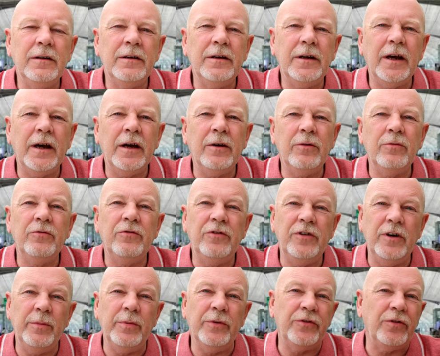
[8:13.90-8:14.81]
Now
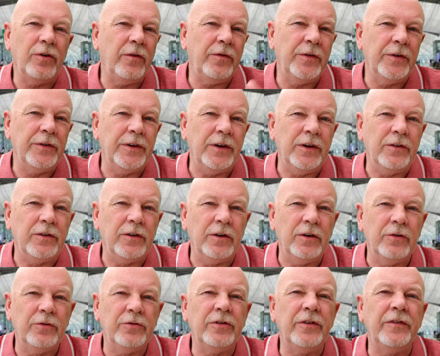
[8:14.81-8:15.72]
Jib has offered these
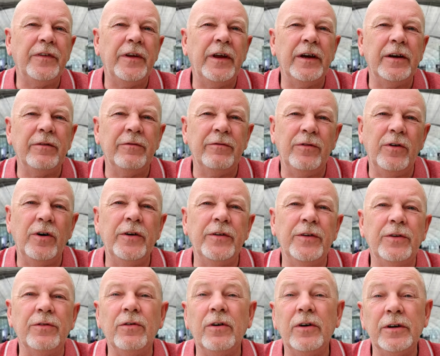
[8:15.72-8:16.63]
girls, if they can find
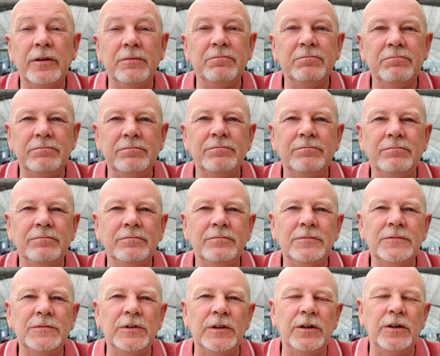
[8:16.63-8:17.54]
the right
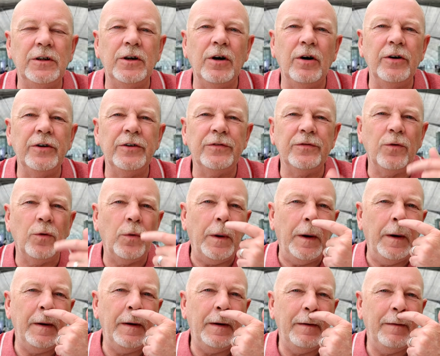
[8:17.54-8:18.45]
guys for
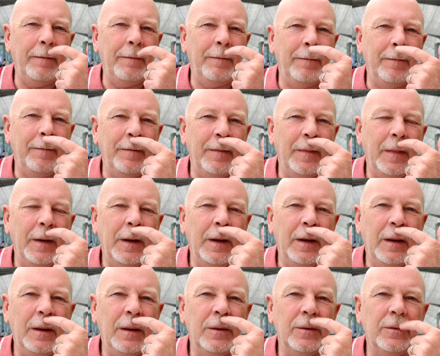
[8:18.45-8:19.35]
her,
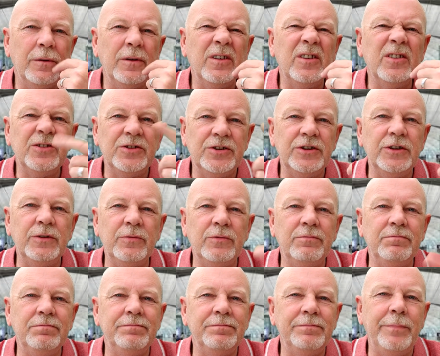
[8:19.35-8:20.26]
that she would
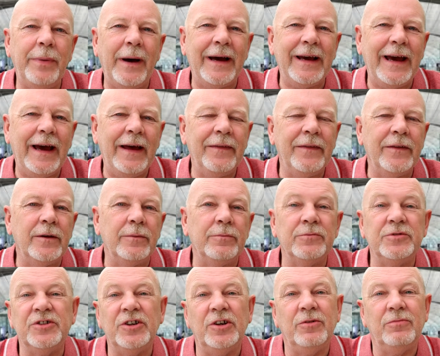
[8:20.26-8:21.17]
backhand
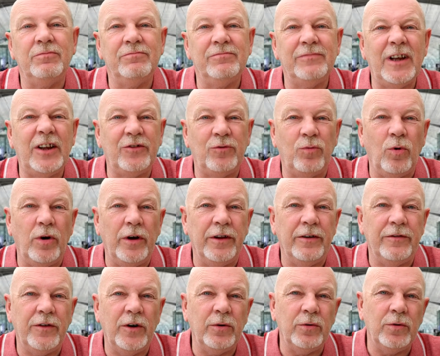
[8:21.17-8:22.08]
them. So that's why
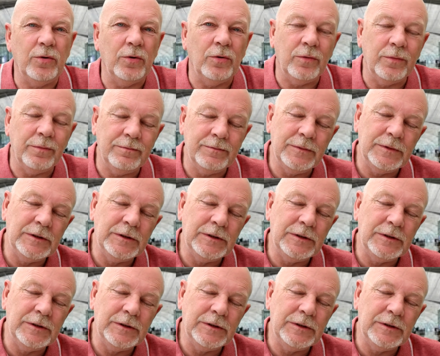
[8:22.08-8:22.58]
the phone call.